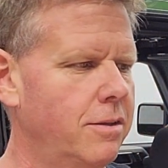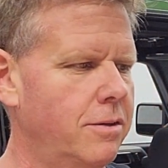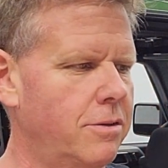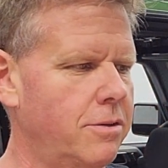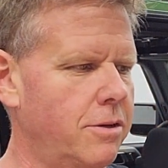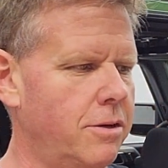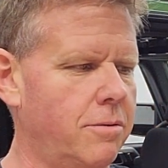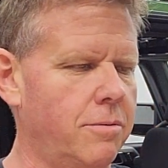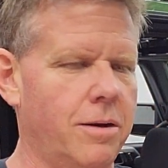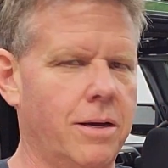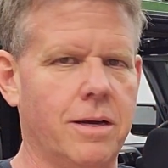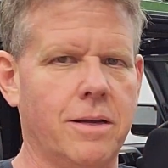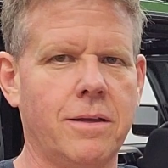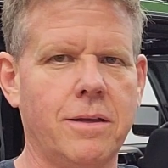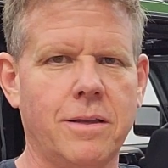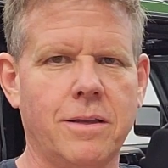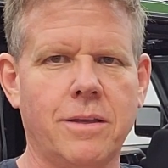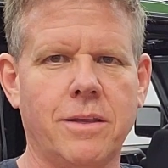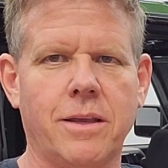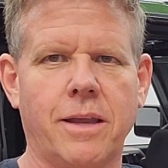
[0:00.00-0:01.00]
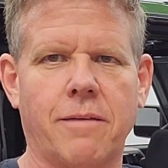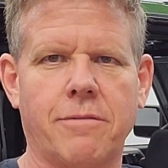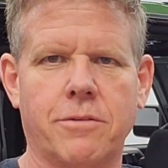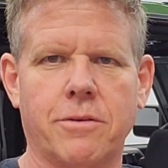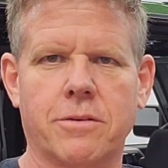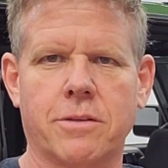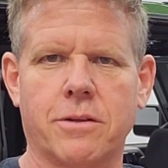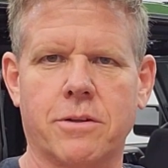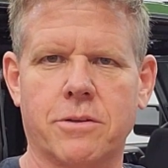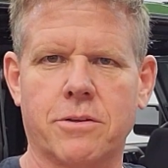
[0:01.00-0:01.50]
So you have to
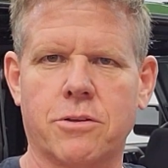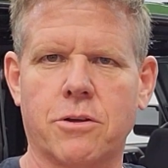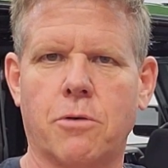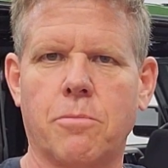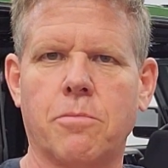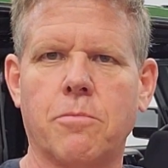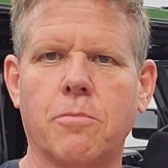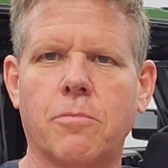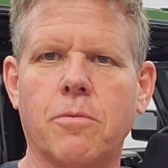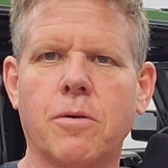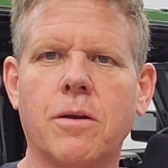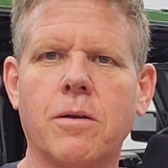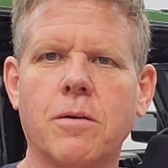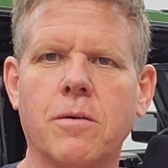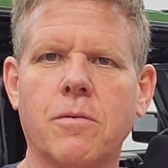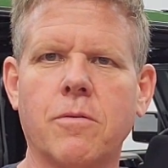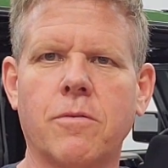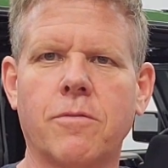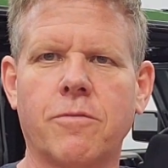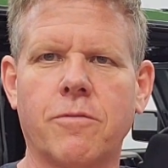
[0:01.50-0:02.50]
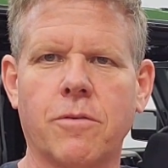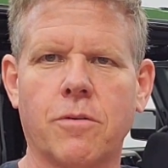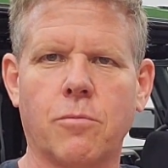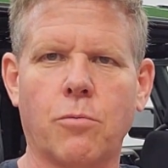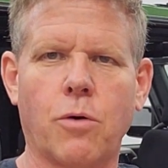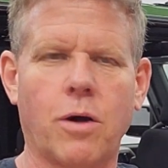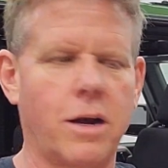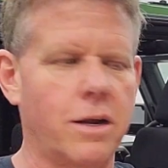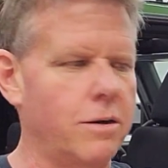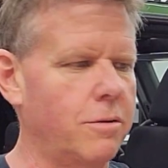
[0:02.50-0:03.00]
use a little soap and
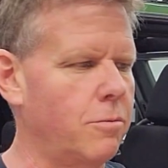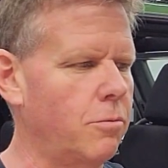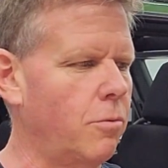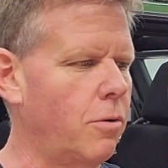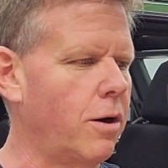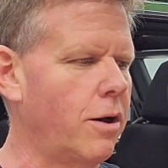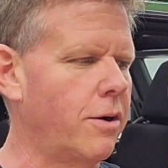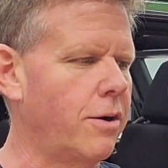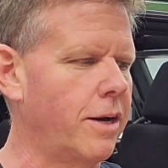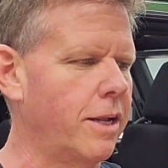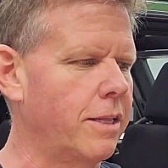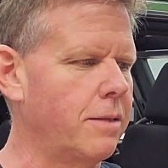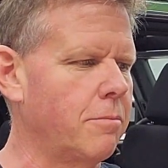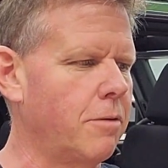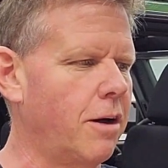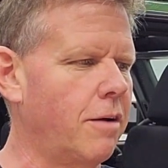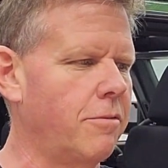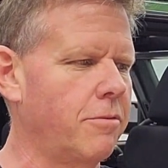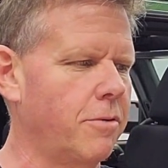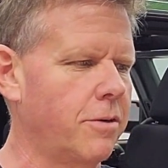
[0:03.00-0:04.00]
water to get them off.